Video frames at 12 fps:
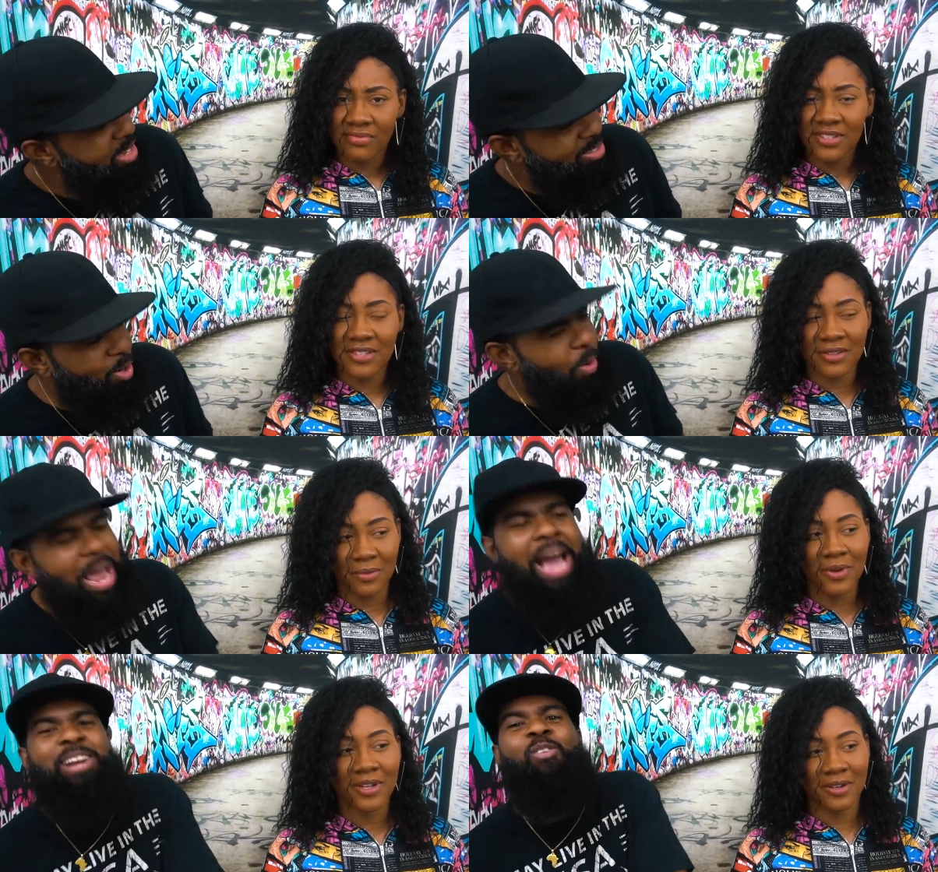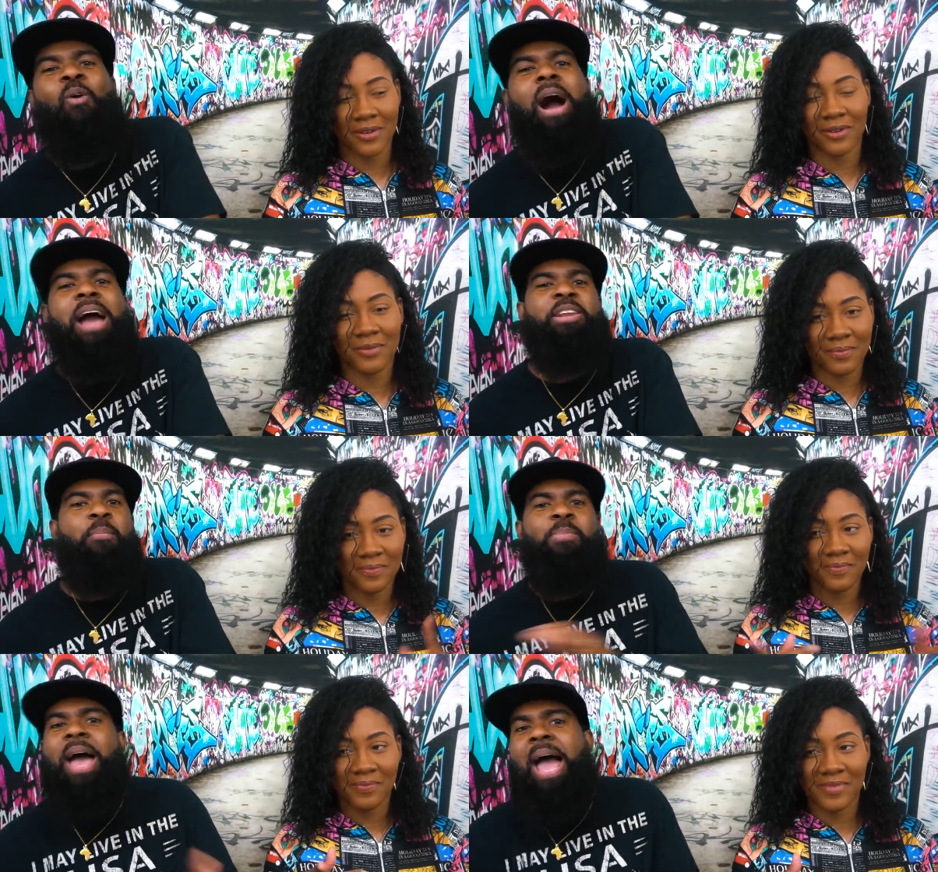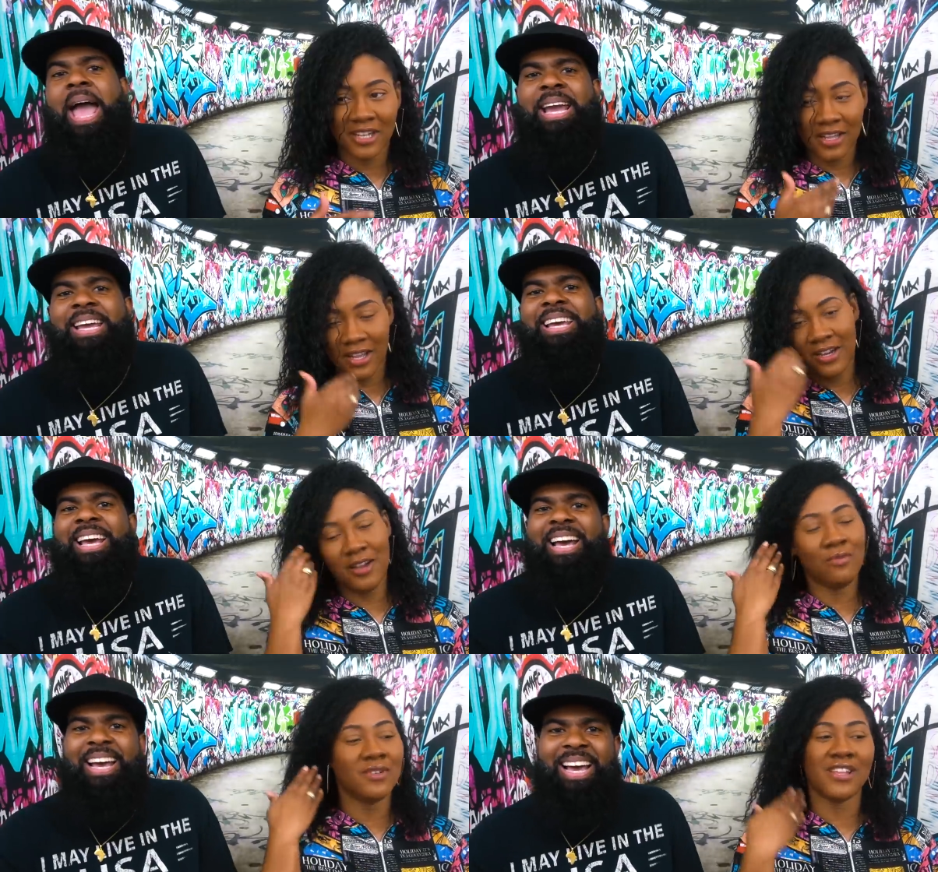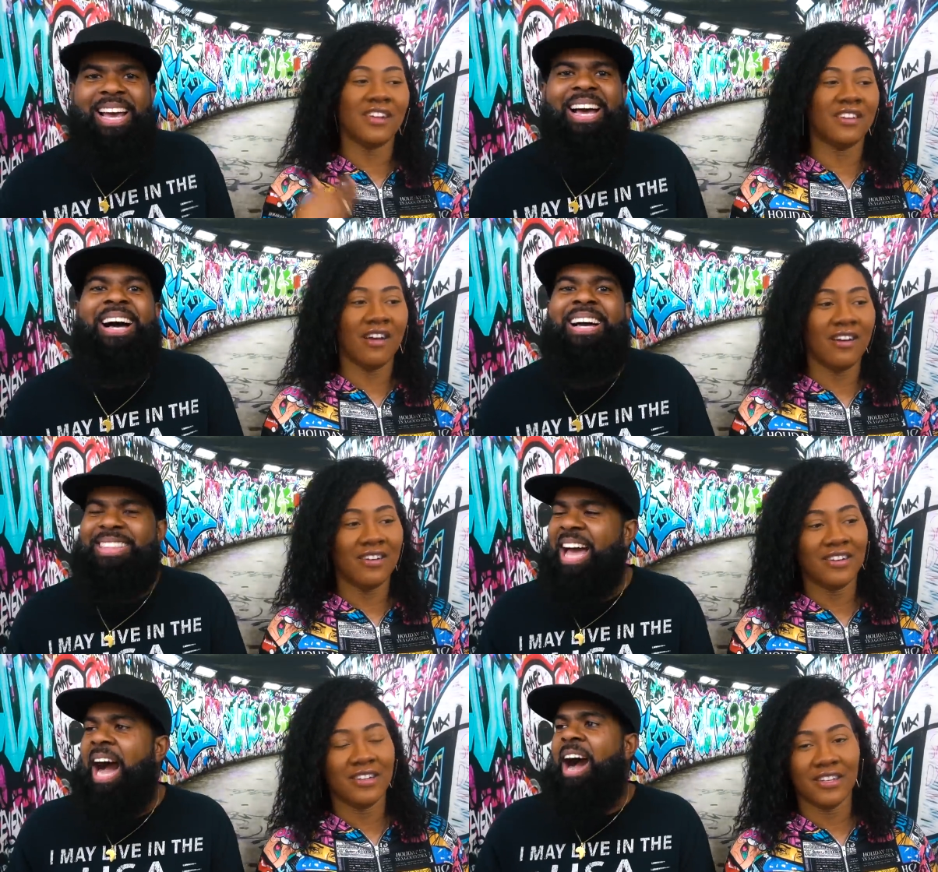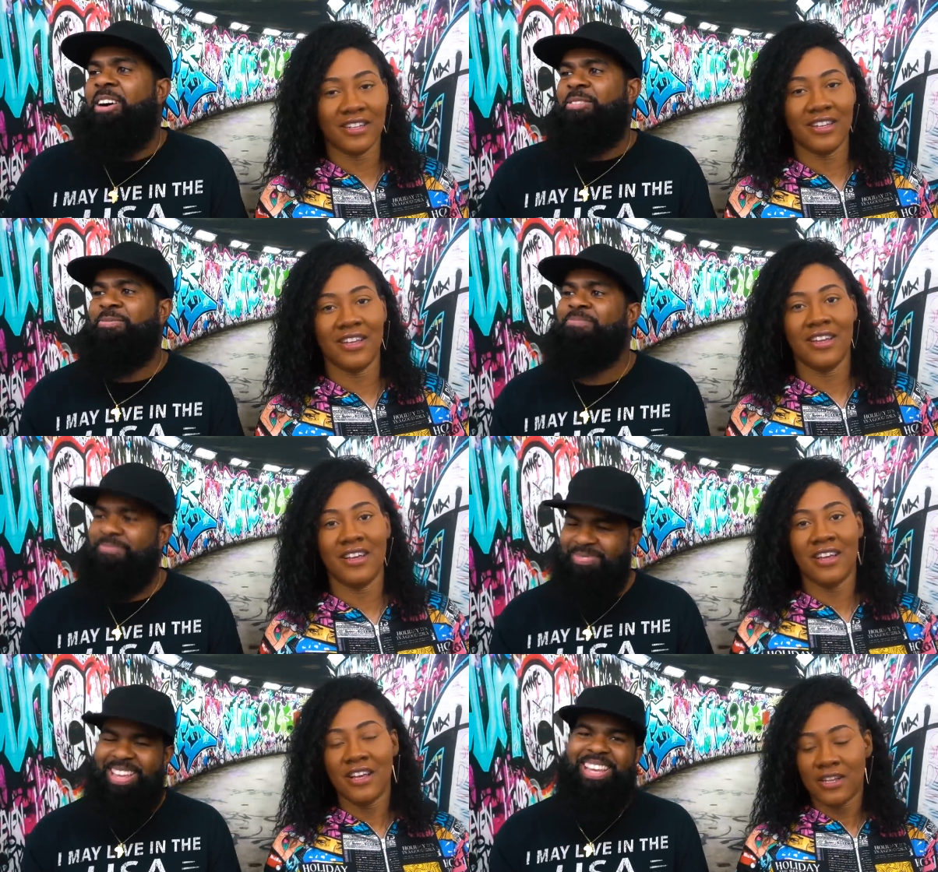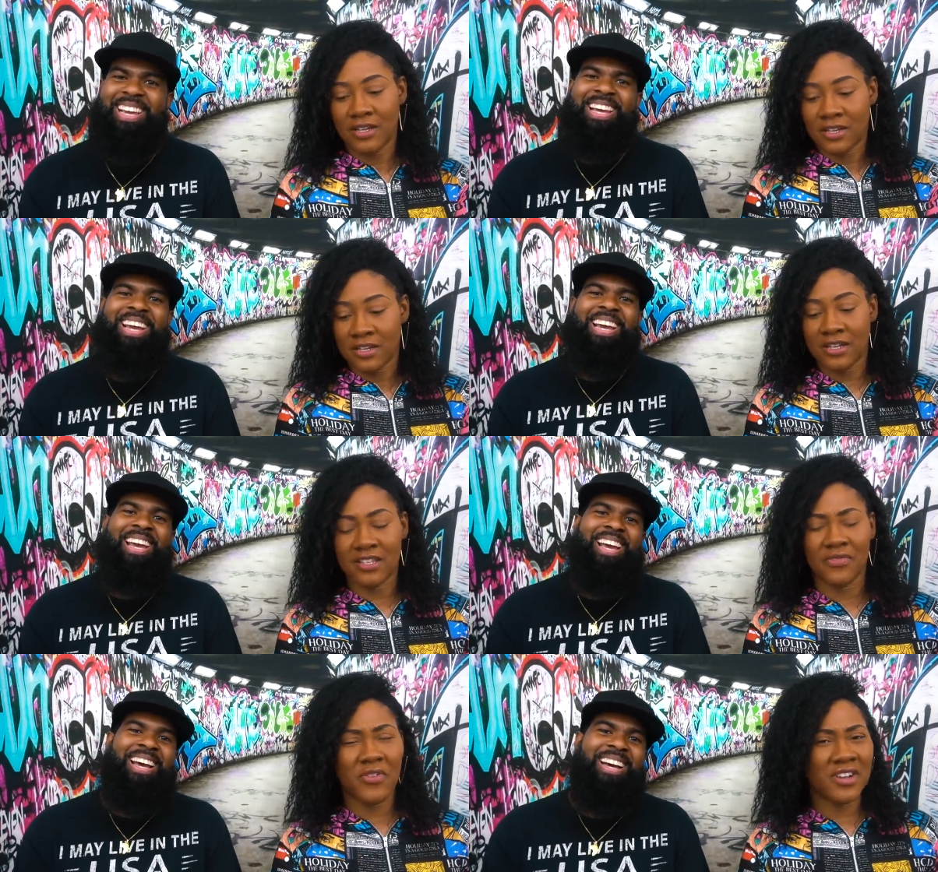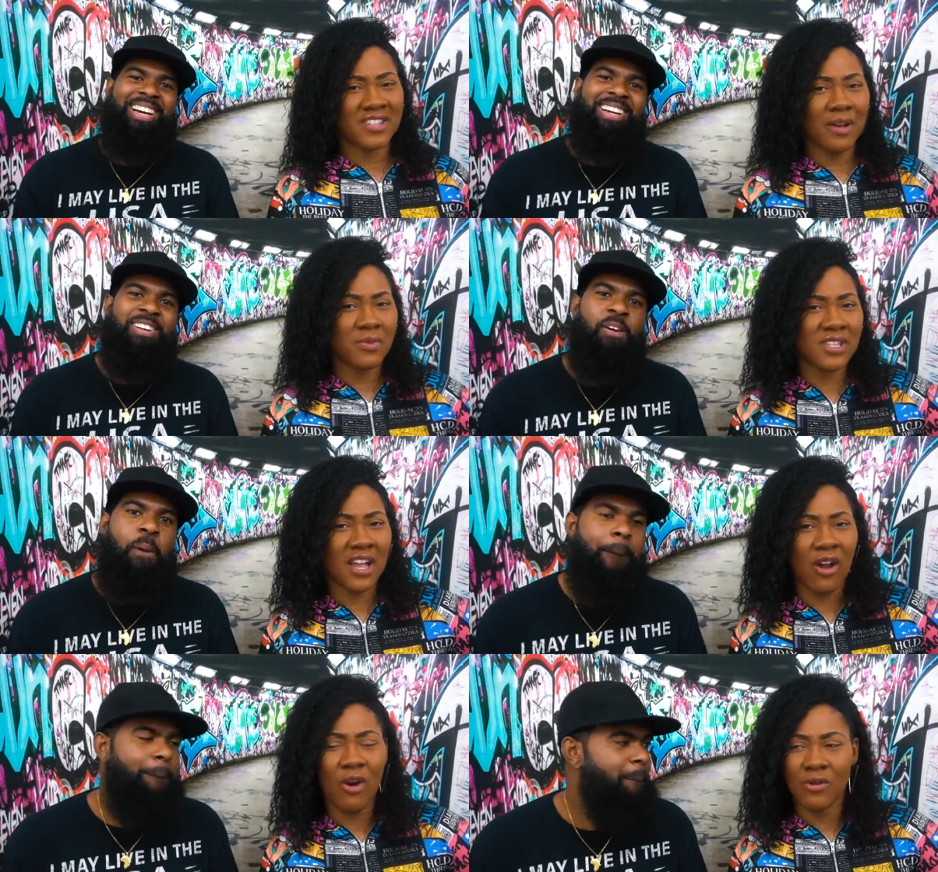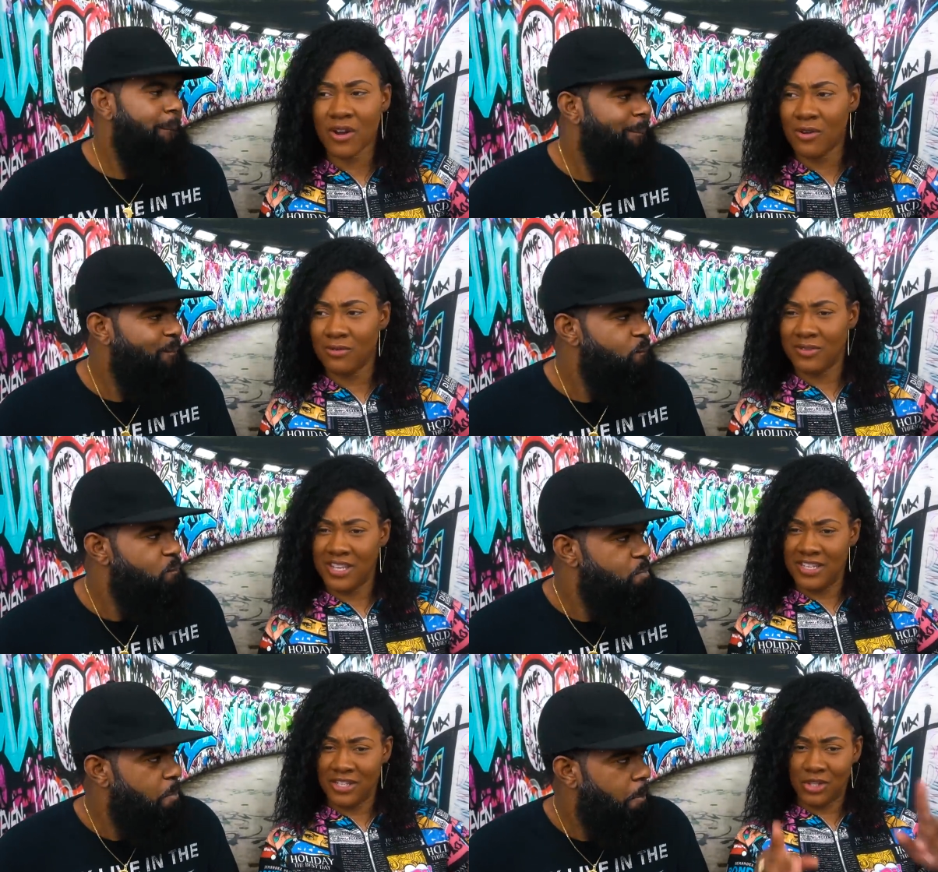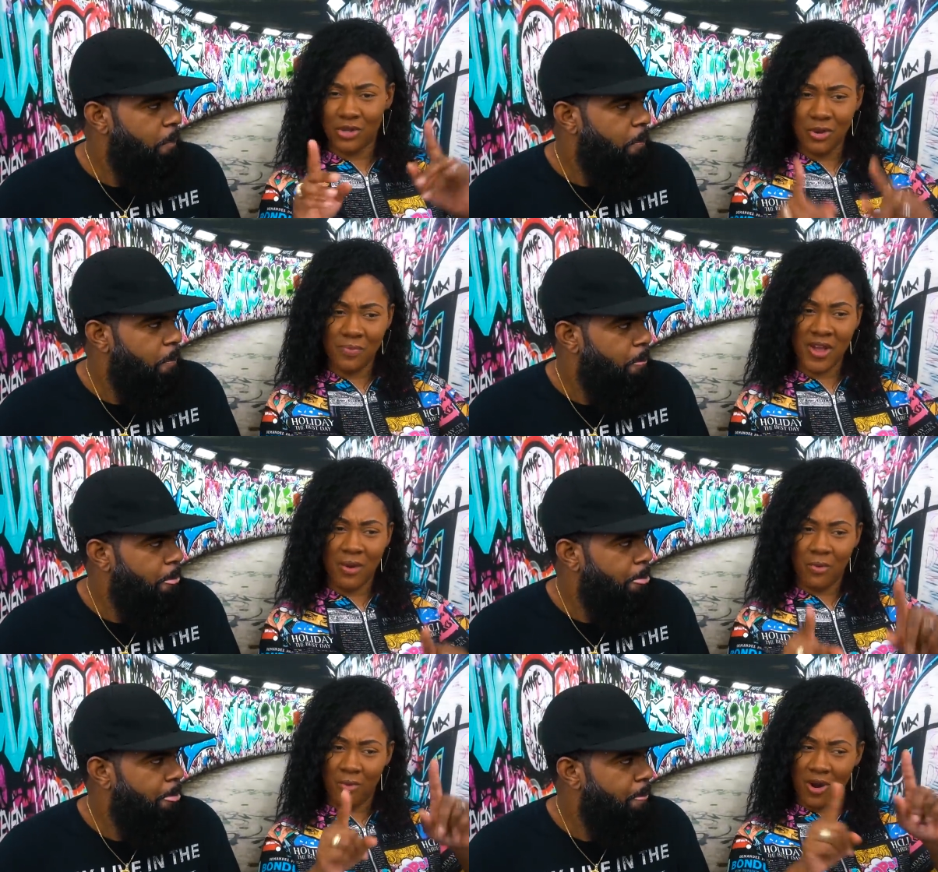Speaker 1: So we had to wind it back. And then was like, nah. Nah. At first I was like, hold on. Is Two-Bit